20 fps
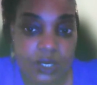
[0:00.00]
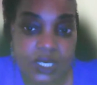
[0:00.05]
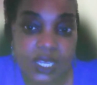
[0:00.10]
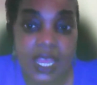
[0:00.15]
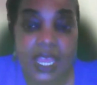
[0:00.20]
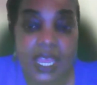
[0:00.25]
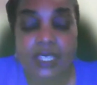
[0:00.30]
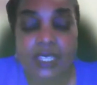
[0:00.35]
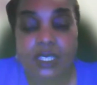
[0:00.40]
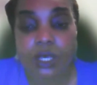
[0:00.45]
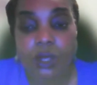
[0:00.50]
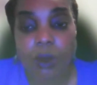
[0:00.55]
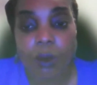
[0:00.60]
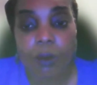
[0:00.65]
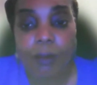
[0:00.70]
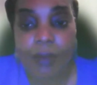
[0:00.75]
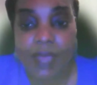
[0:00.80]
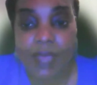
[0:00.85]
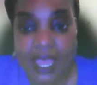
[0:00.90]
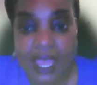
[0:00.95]
So I had to go
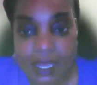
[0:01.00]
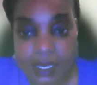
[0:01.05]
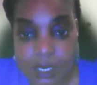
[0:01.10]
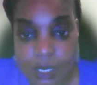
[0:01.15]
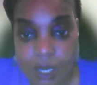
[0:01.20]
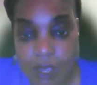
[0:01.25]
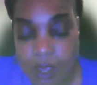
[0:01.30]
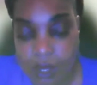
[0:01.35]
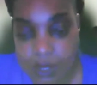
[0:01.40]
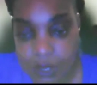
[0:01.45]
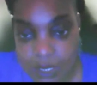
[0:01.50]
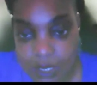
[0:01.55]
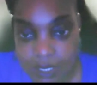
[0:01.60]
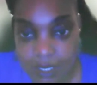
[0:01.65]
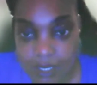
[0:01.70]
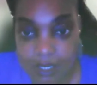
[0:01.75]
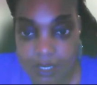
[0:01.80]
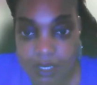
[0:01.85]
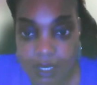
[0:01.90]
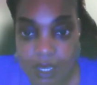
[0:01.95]
back to
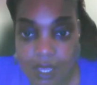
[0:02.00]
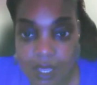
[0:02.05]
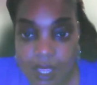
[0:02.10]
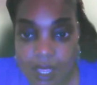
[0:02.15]
Austin